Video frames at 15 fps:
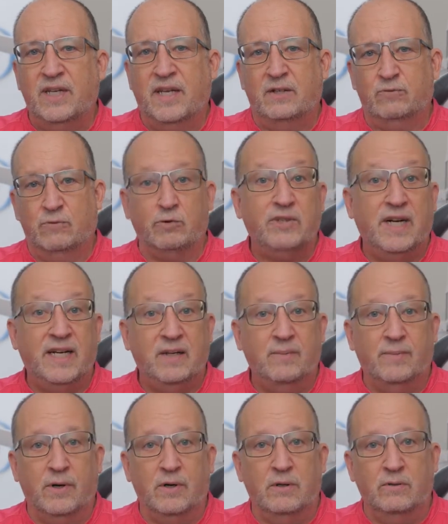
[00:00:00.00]
that a
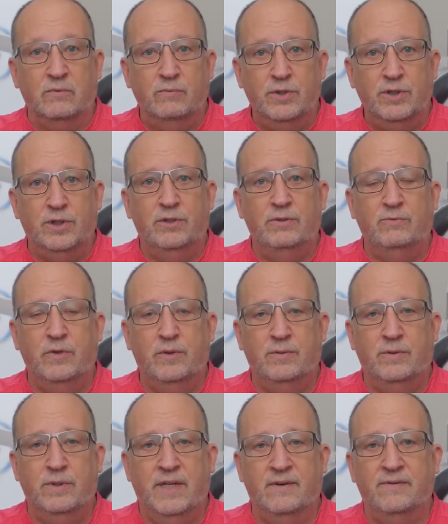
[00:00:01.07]
rotating burr
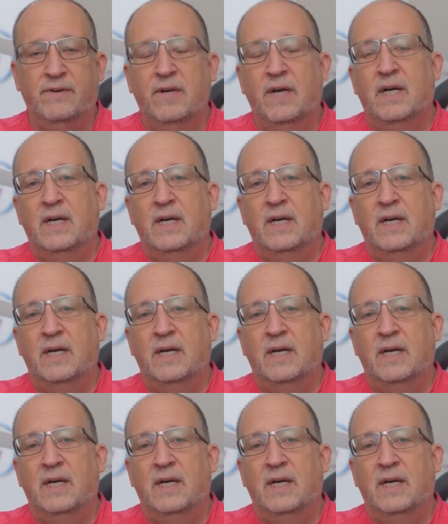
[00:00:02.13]
would give.